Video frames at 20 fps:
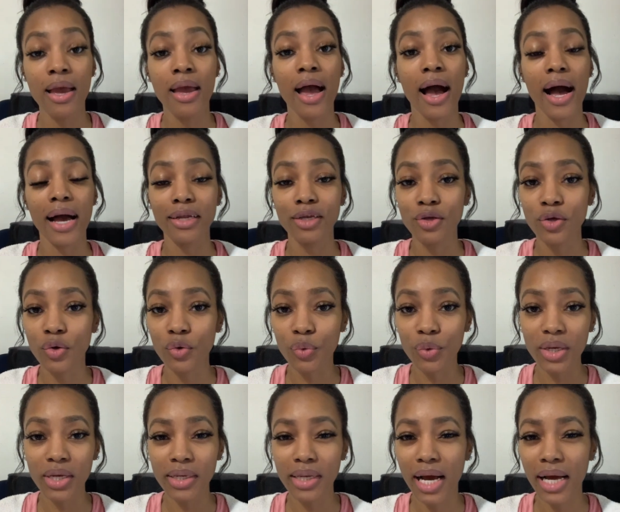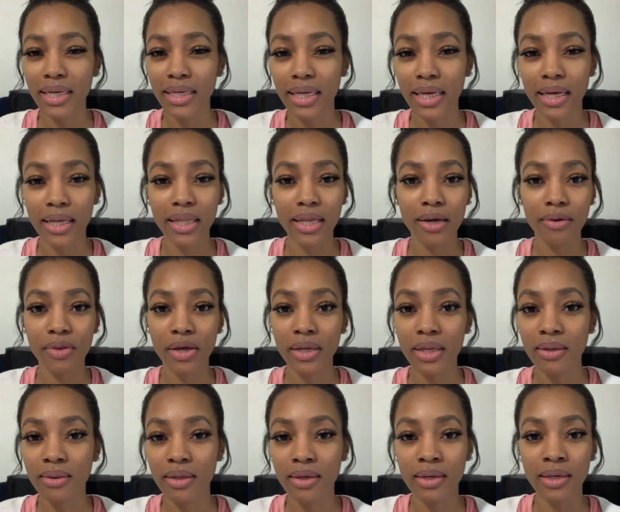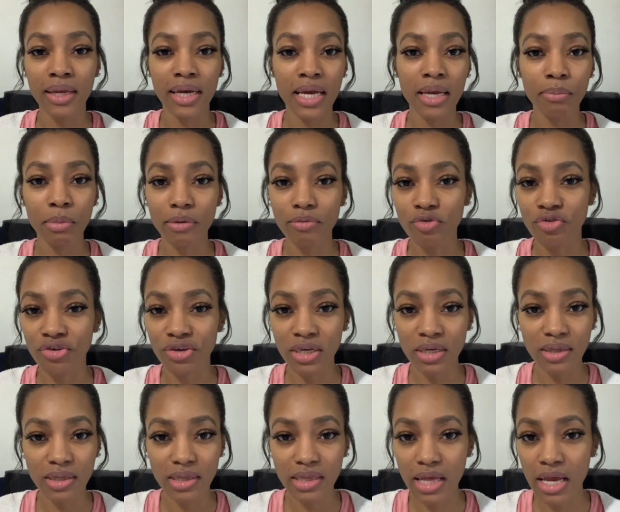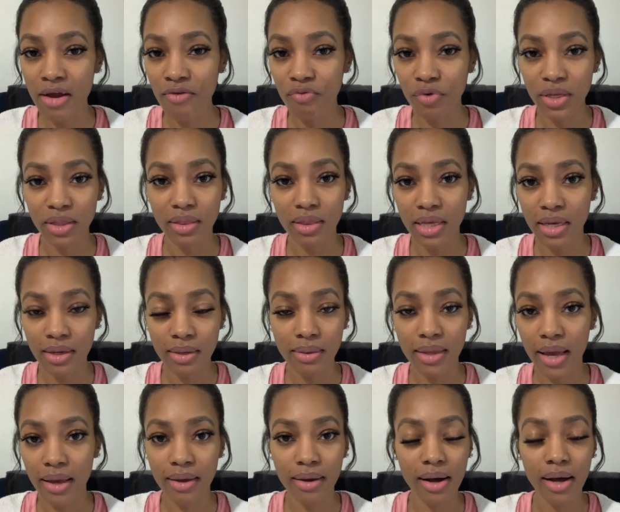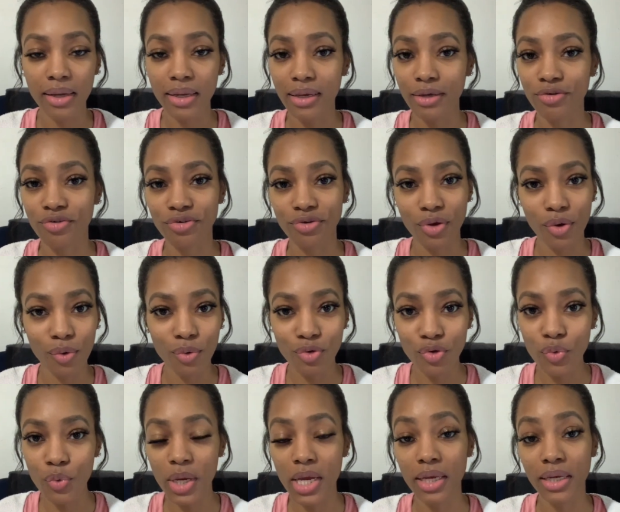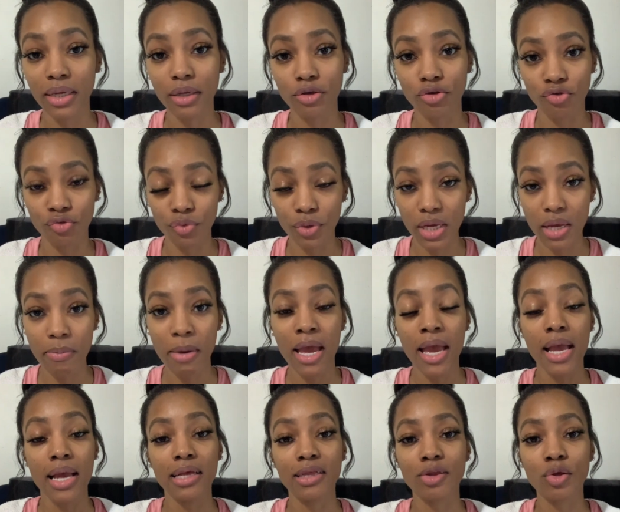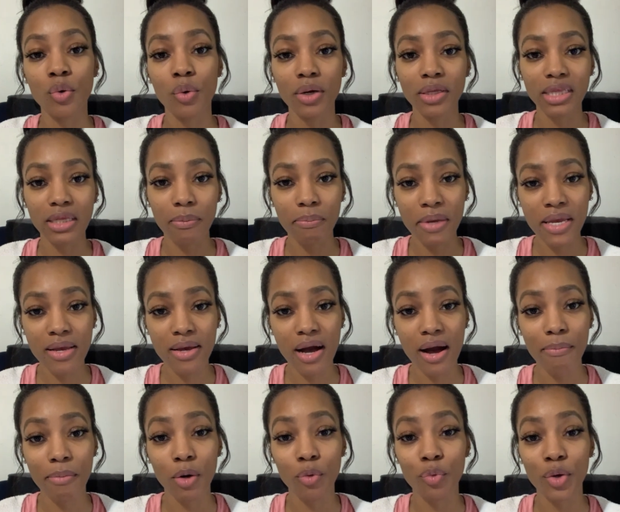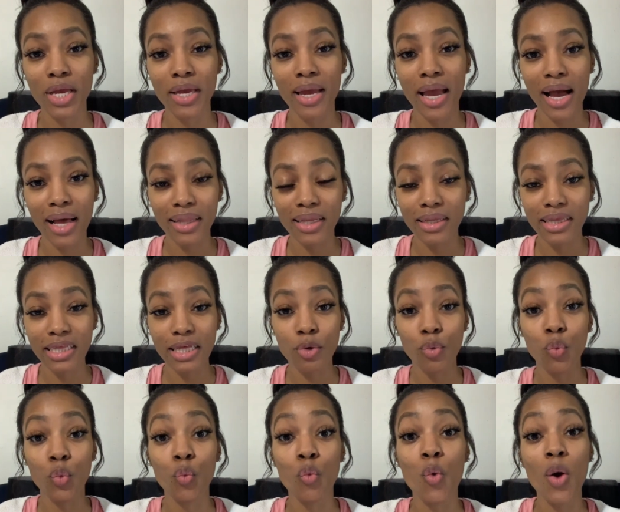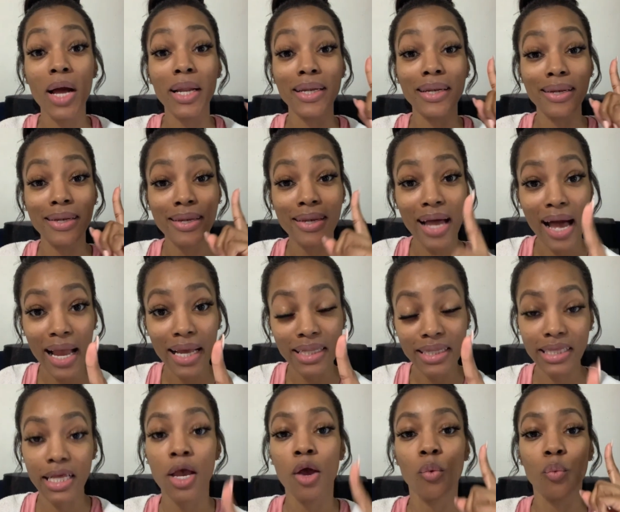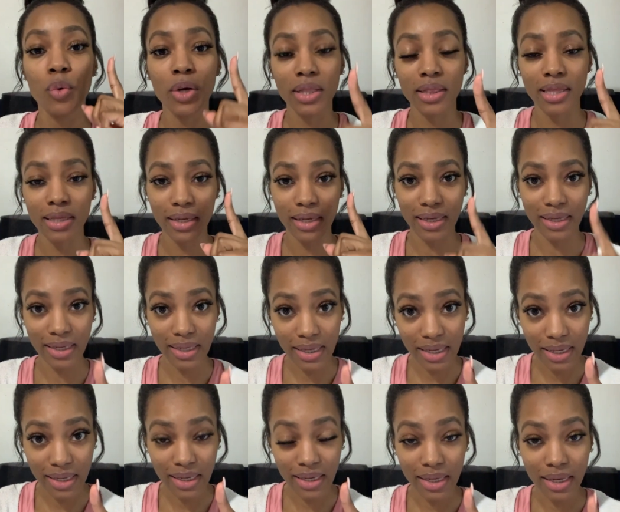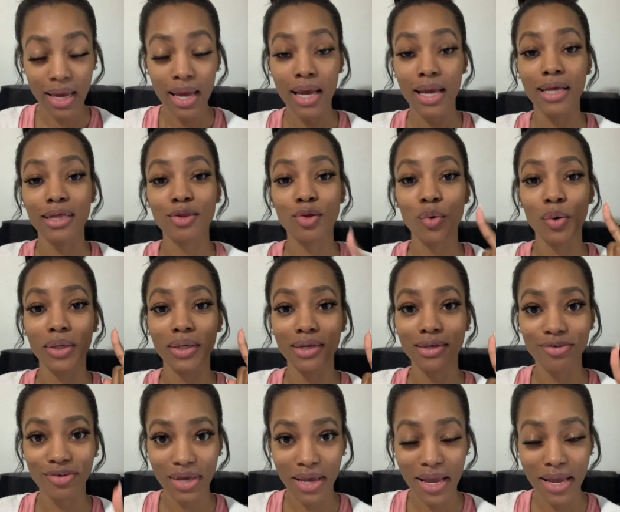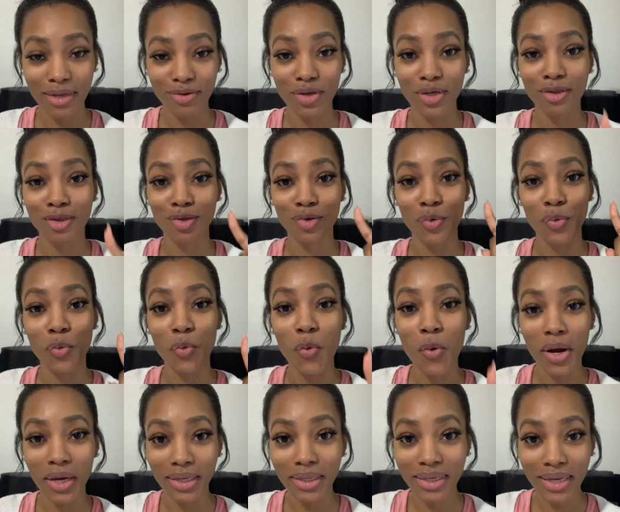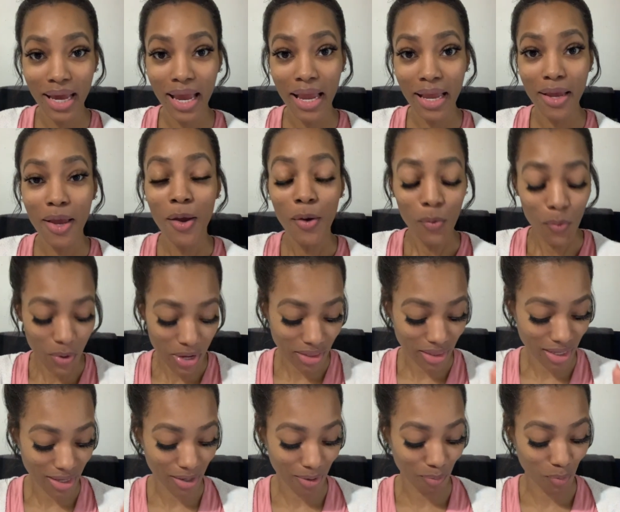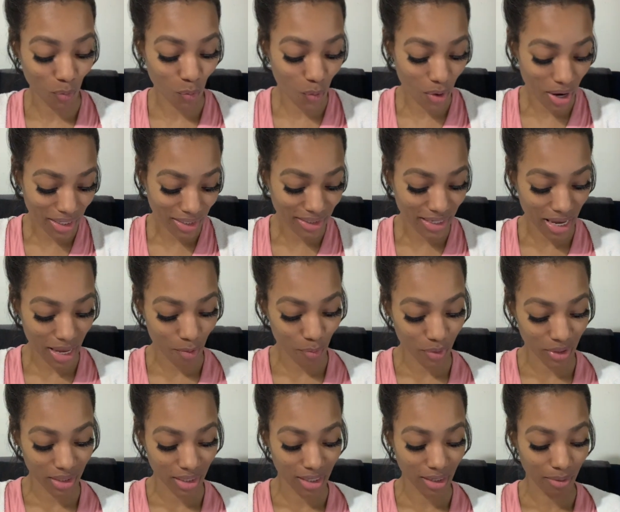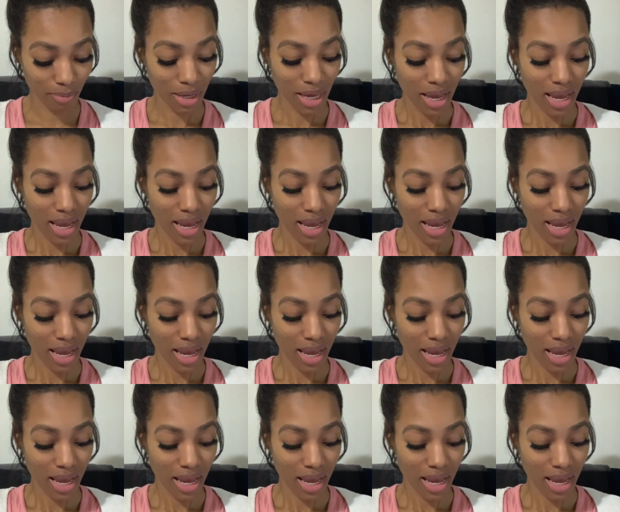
I decree and I declare that in the name of Jesus, everything that God has shown you in a dream is going to become a reality one night with the King. It's going to change into one day with Him one day with him.